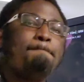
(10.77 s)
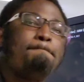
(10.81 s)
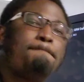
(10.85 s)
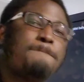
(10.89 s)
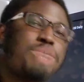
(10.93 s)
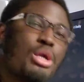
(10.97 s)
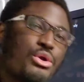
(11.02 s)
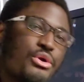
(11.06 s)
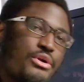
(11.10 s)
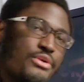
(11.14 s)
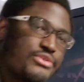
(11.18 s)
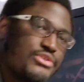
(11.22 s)

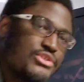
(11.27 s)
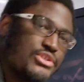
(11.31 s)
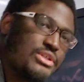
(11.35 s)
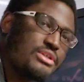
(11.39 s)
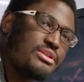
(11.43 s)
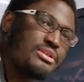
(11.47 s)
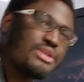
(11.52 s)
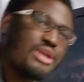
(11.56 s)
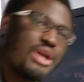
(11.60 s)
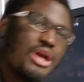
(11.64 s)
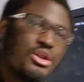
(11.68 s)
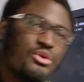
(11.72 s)

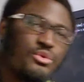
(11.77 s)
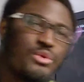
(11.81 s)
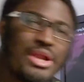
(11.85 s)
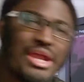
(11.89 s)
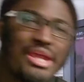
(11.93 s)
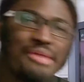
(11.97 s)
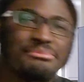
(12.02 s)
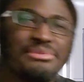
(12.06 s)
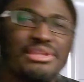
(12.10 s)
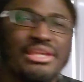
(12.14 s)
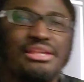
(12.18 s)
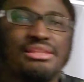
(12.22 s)
Purging on
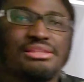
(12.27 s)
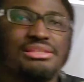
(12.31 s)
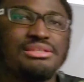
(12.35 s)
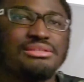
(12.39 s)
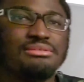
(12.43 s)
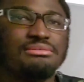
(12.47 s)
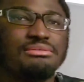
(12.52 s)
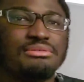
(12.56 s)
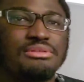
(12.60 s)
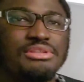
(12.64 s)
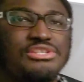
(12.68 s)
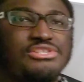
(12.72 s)
Grind Daily.
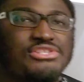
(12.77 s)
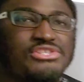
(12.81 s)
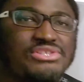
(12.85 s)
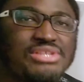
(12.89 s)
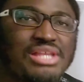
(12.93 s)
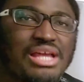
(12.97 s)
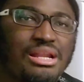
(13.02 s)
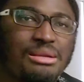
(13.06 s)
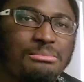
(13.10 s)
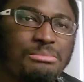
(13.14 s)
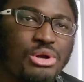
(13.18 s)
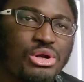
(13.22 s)
This is
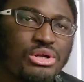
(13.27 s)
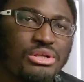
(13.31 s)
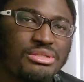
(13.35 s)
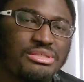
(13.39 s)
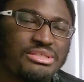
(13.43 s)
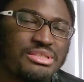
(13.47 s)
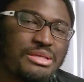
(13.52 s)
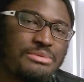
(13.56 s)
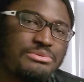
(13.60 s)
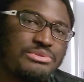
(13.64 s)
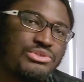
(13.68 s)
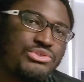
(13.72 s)
not a market
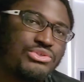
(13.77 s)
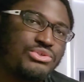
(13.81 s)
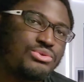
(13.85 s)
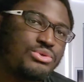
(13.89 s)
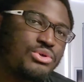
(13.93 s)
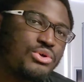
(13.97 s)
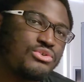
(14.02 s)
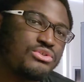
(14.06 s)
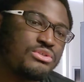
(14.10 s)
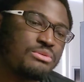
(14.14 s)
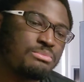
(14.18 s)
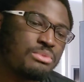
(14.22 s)
substitute.
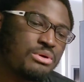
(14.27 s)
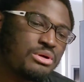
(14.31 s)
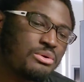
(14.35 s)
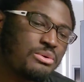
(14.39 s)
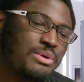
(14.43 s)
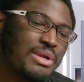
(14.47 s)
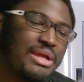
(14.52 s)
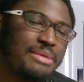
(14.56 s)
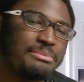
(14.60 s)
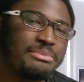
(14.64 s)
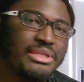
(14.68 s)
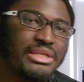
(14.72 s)
Go support
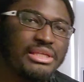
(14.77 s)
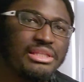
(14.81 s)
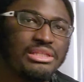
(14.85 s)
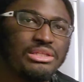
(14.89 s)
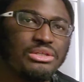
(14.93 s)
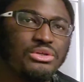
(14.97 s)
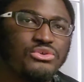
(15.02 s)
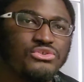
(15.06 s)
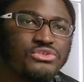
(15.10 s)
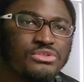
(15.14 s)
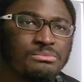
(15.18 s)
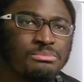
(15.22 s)
Grind Daily,
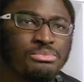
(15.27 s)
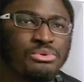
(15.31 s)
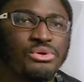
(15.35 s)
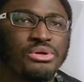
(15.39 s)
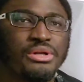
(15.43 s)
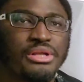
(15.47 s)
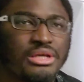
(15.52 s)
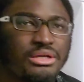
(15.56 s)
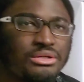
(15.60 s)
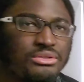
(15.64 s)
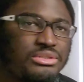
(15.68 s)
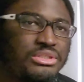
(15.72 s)
go
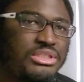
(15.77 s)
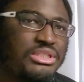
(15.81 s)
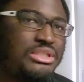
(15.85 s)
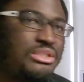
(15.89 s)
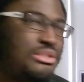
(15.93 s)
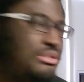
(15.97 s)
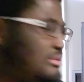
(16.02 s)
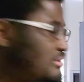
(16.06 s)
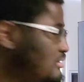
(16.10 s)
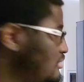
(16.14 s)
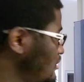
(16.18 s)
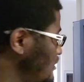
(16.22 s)
support
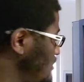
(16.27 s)
LD.